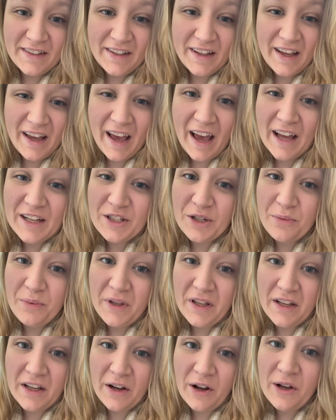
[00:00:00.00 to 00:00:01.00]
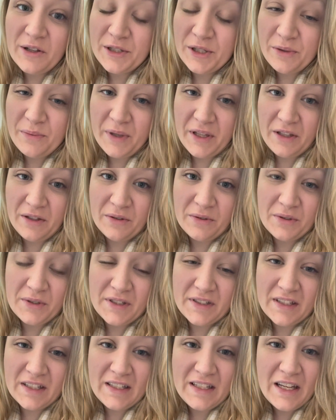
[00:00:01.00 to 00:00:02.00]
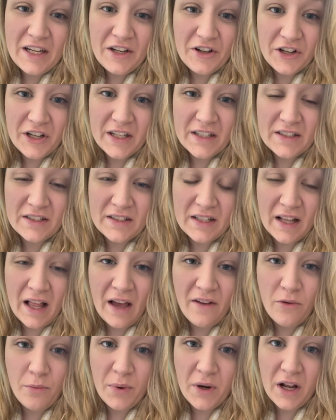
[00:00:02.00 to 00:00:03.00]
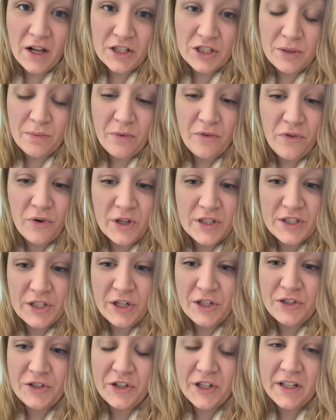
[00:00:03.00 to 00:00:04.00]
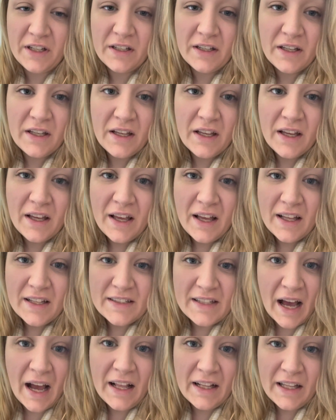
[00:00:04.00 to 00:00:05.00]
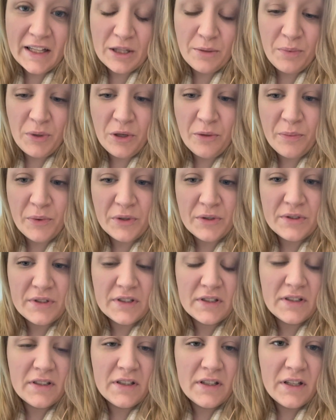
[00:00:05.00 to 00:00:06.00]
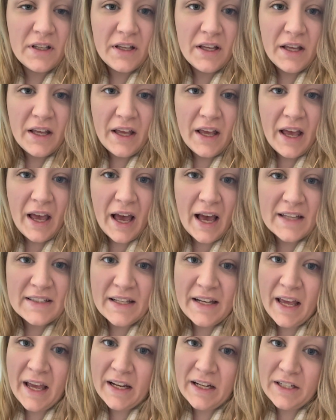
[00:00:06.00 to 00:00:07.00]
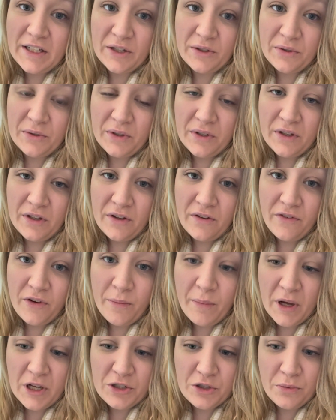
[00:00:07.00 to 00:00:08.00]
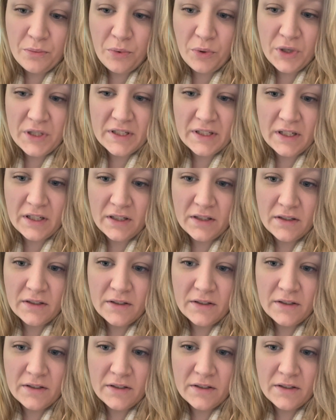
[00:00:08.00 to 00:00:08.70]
Atropine can also be used to decrease saliva production before surgery, dilate the pupils, as an antidote for mushroom poisoning,